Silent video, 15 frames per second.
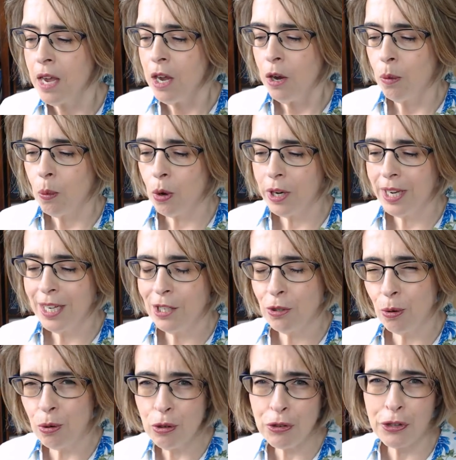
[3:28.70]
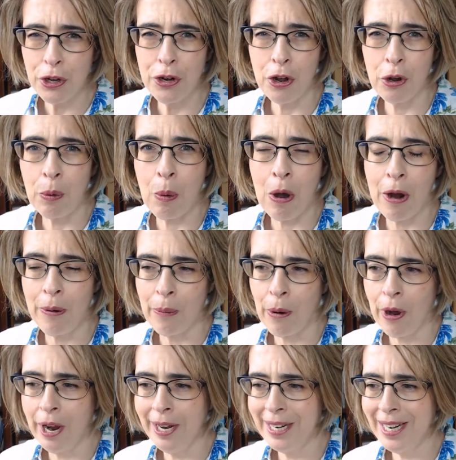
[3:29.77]
What is also not quite
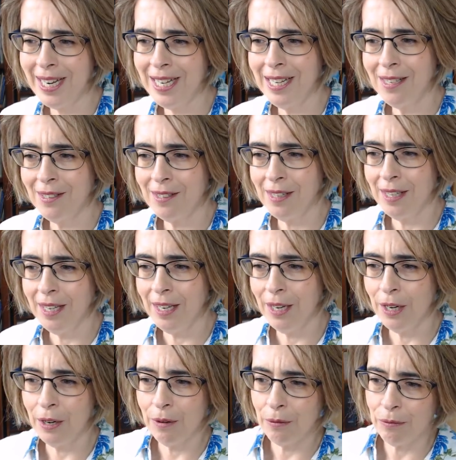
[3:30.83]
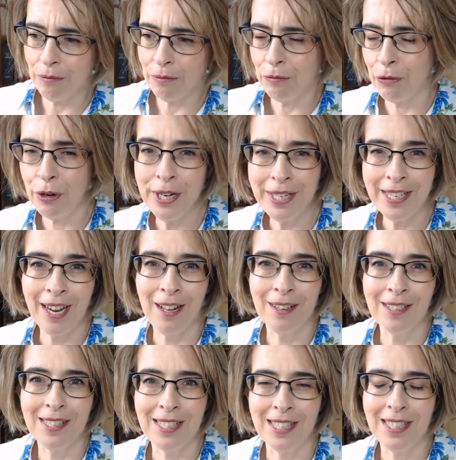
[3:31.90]
right is the retail
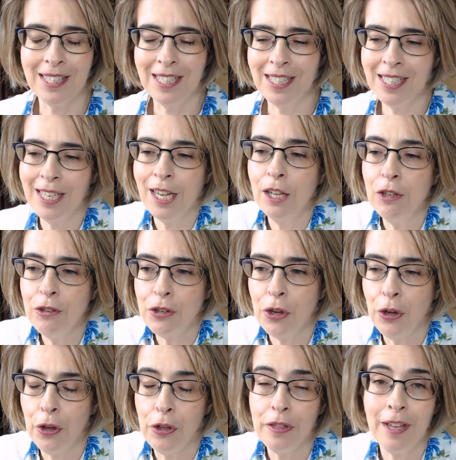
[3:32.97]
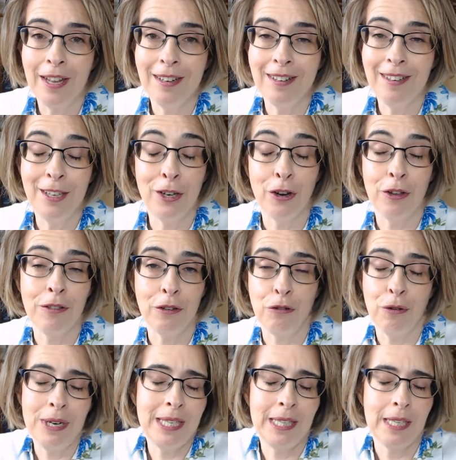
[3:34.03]
assistant tells her that, you know, the
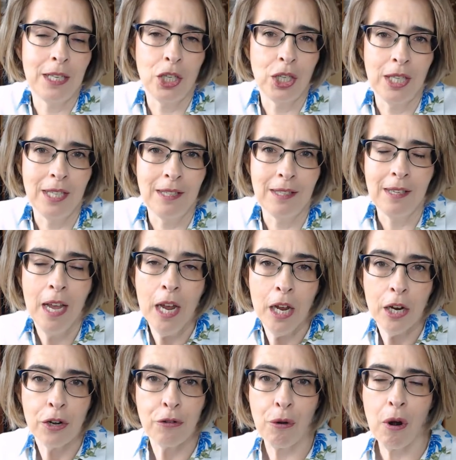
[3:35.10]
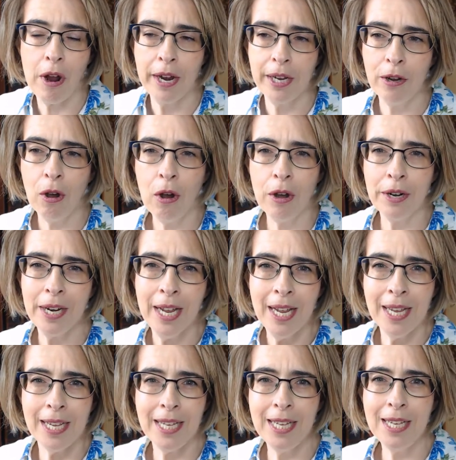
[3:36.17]
dress that she's trying on
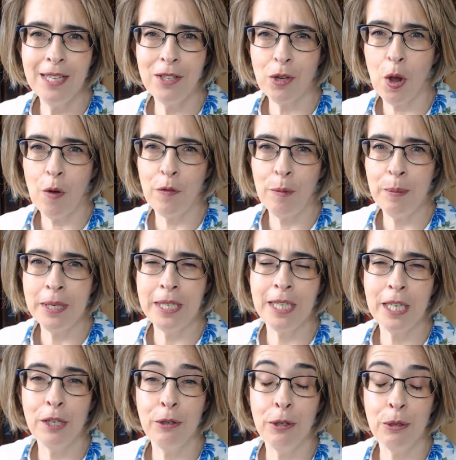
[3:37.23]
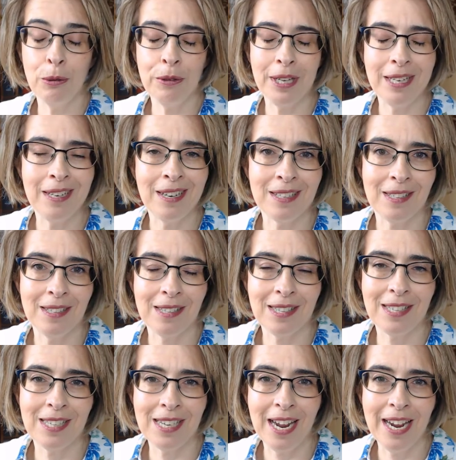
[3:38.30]
is of a material that doesn't
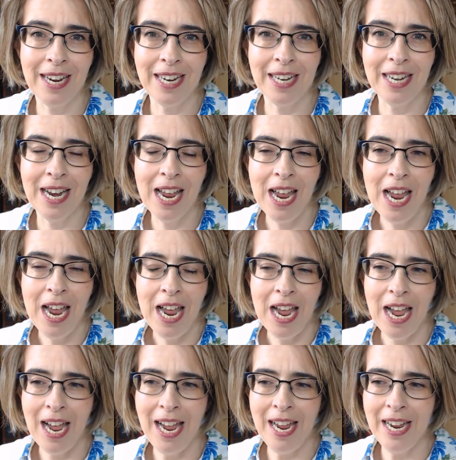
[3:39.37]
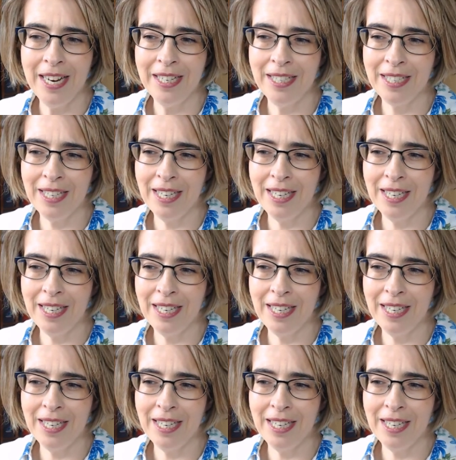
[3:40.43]
stain, and